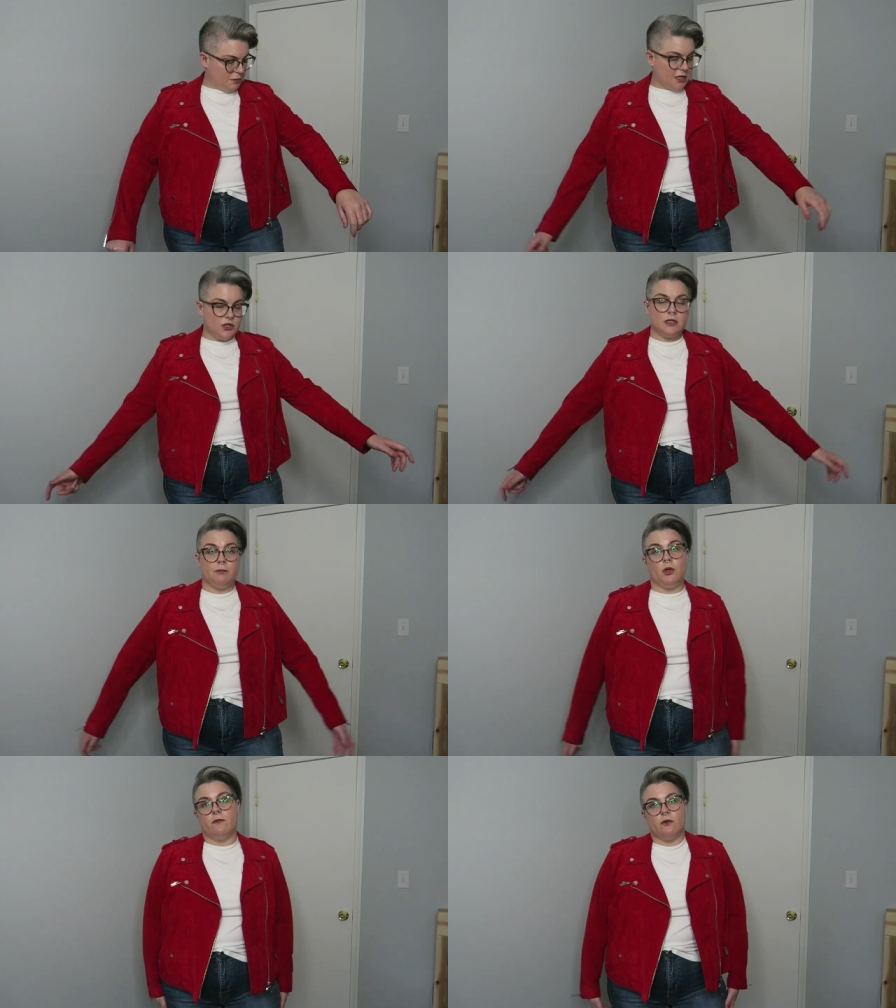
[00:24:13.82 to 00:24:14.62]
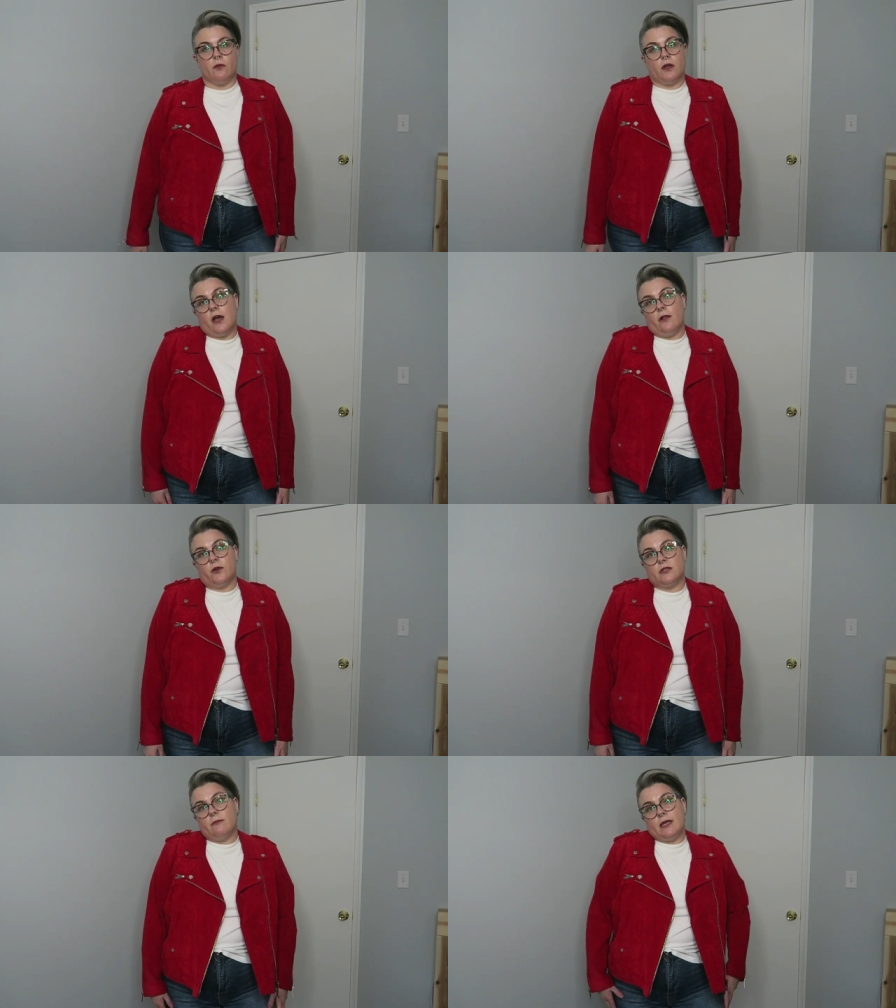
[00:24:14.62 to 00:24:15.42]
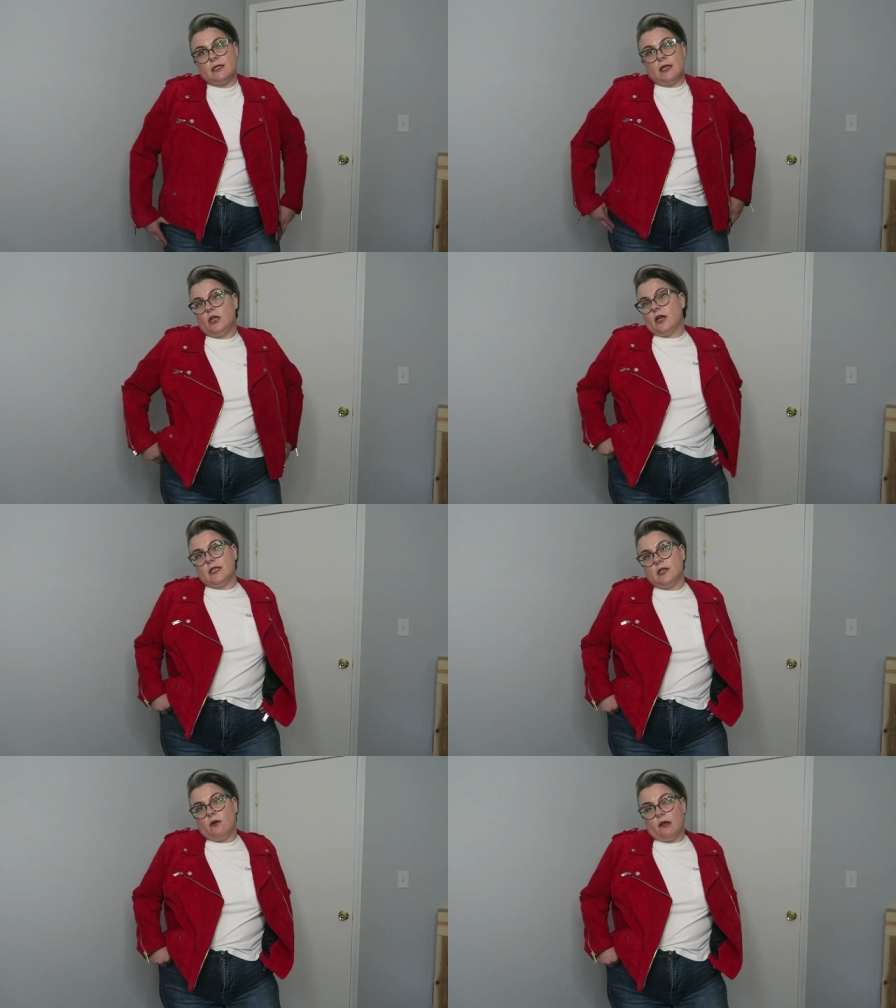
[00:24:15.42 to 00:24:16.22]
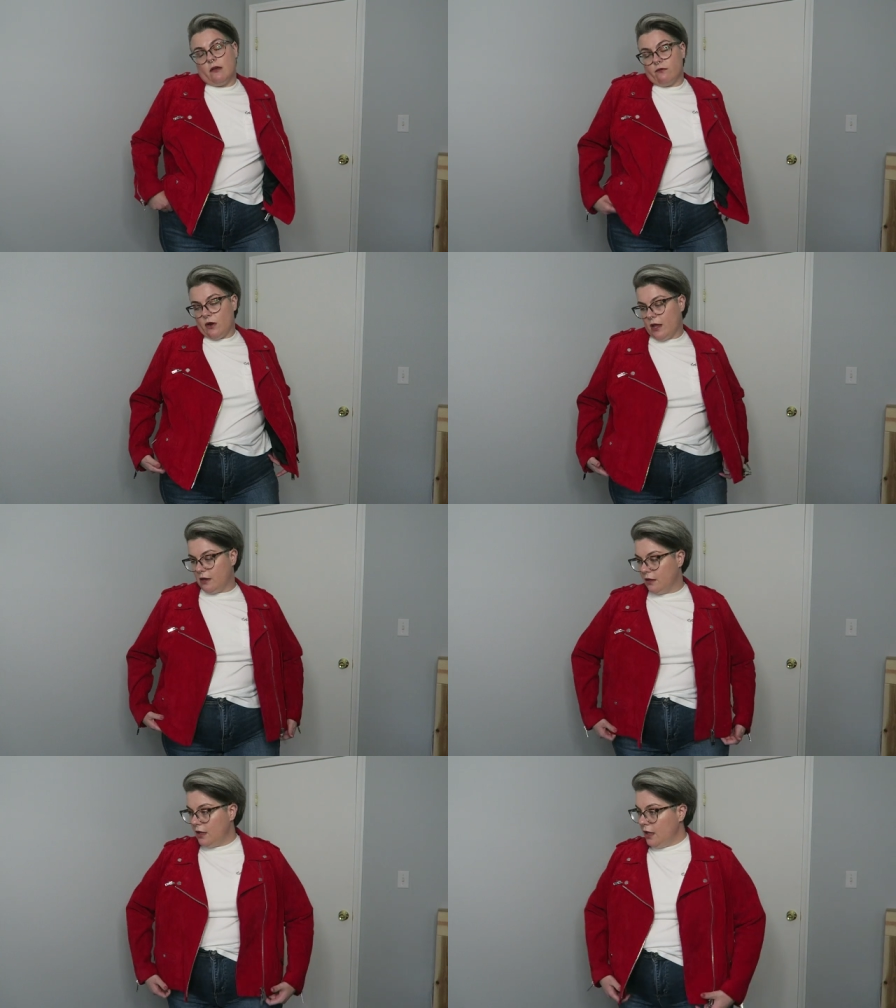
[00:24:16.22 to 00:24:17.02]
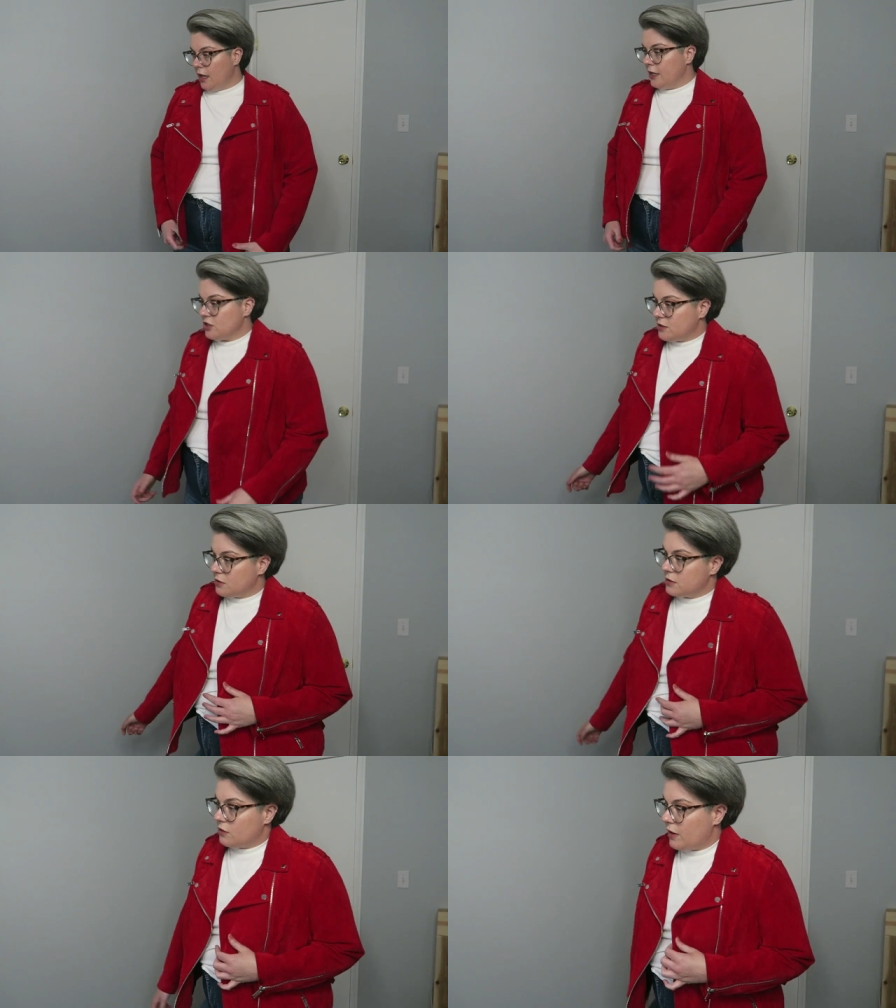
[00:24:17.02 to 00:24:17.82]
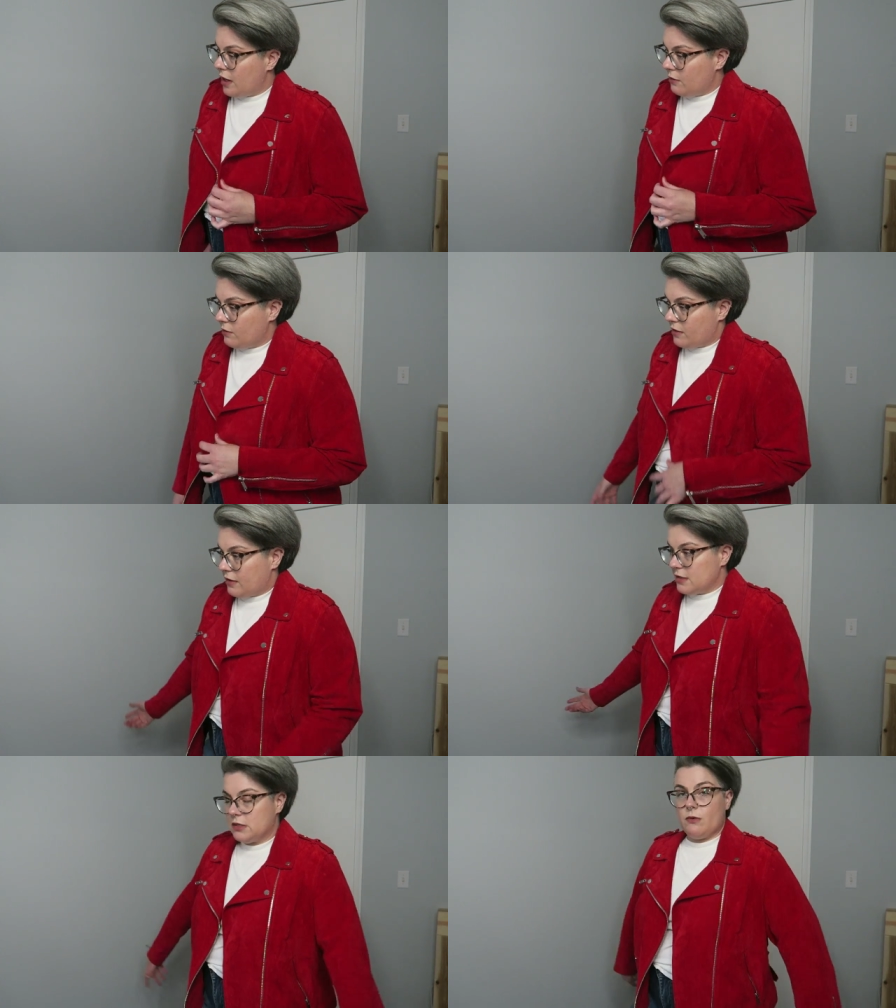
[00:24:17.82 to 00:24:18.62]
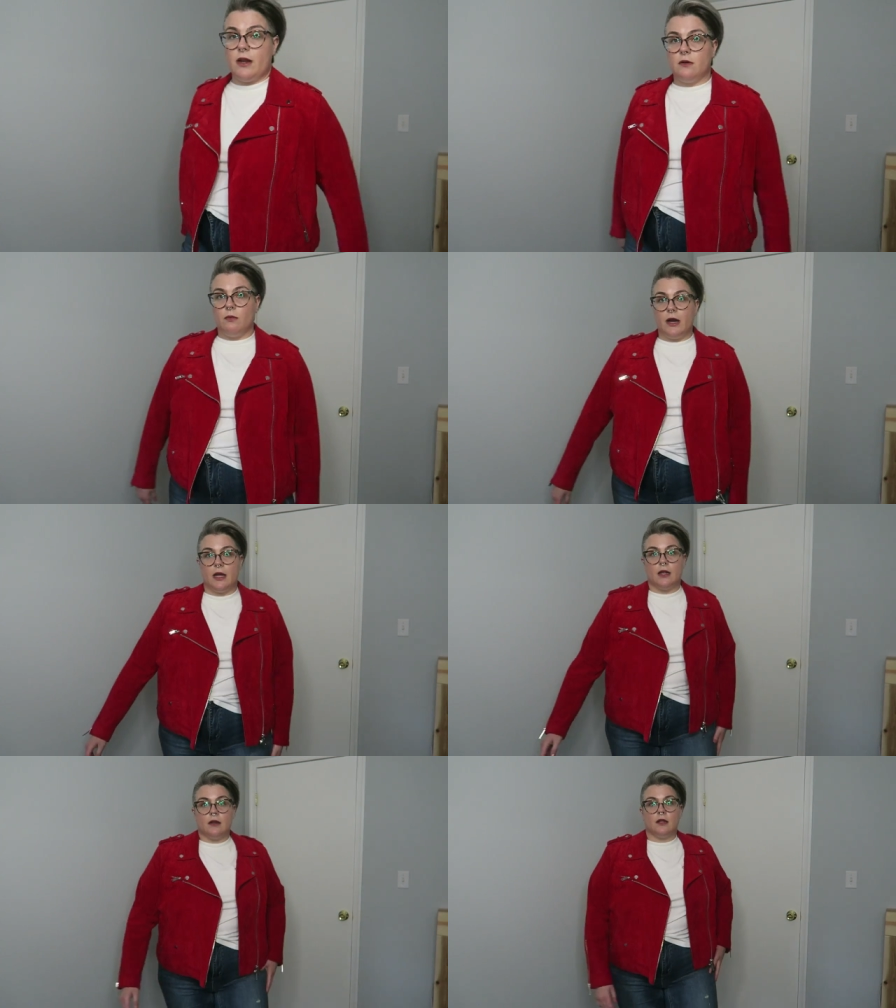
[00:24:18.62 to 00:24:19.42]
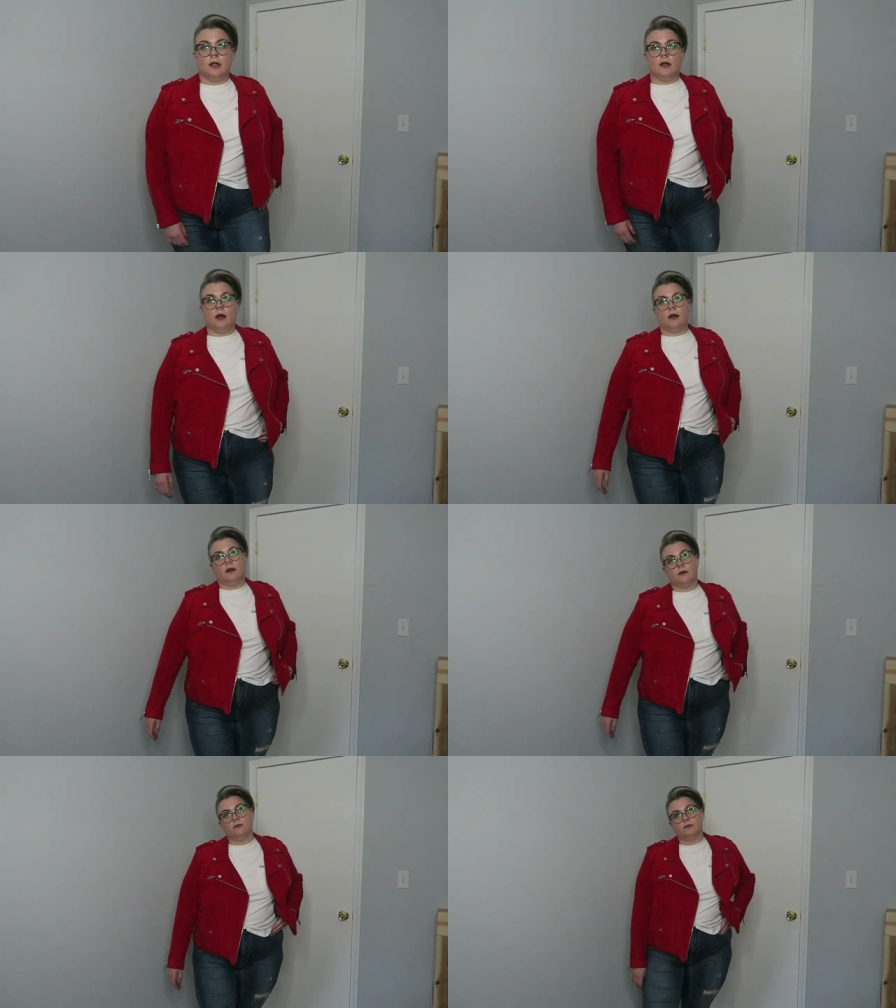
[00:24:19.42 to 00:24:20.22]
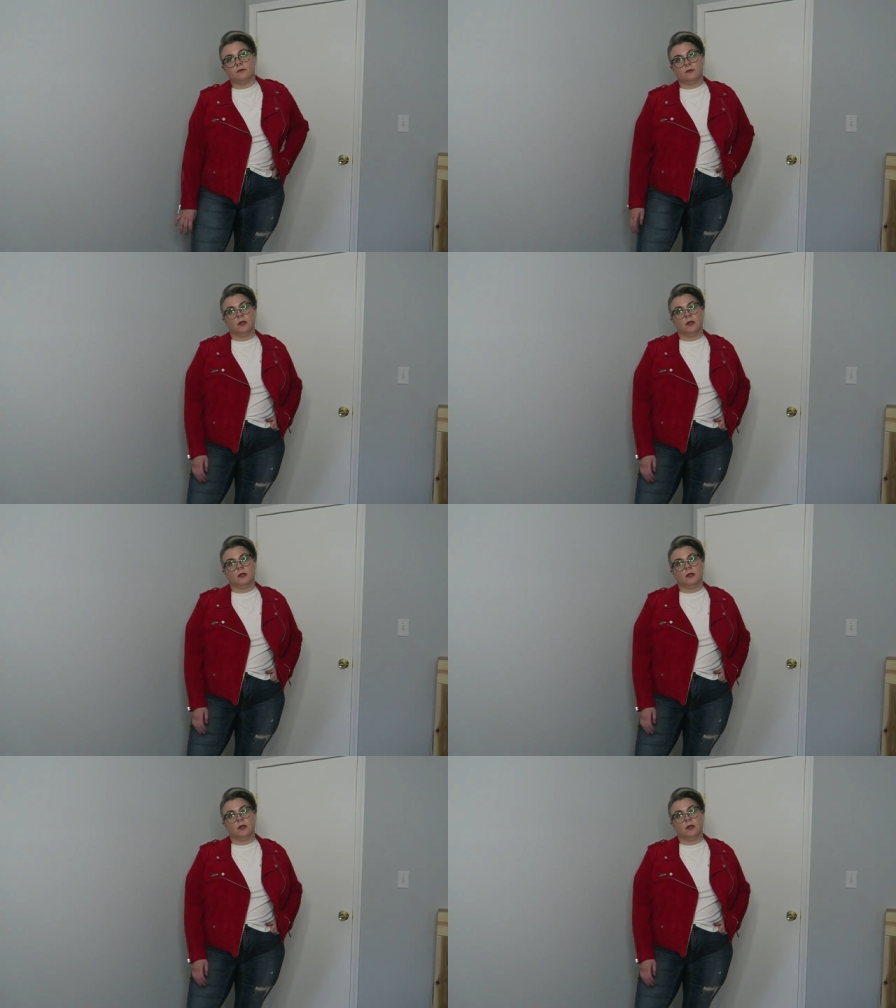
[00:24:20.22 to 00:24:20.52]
but it's just beautiful. The color is amazing. You guys know I love red. It just looks great with like this red and white um,